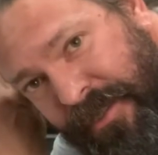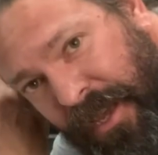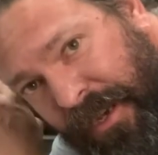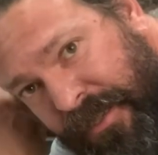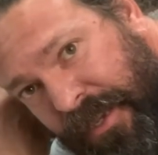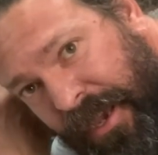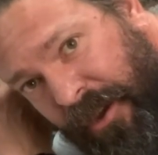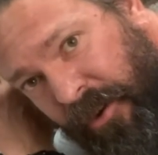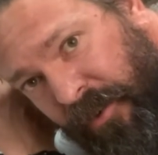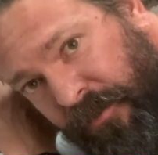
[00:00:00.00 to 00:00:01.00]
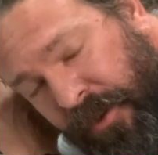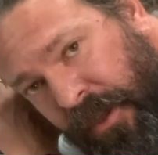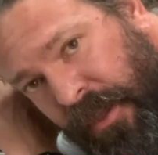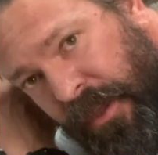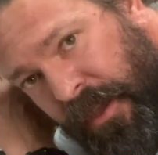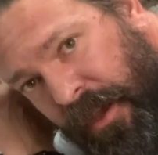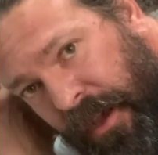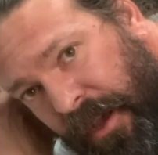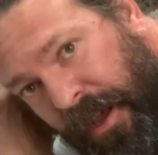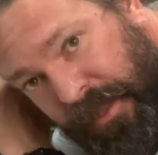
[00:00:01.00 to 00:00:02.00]
knocked out of
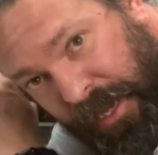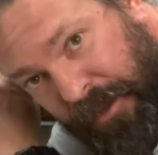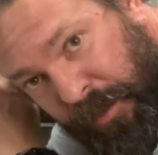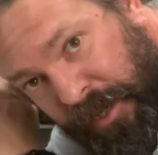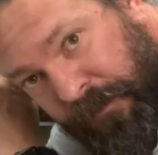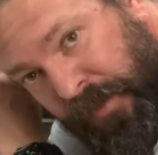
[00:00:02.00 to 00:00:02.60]
alignment.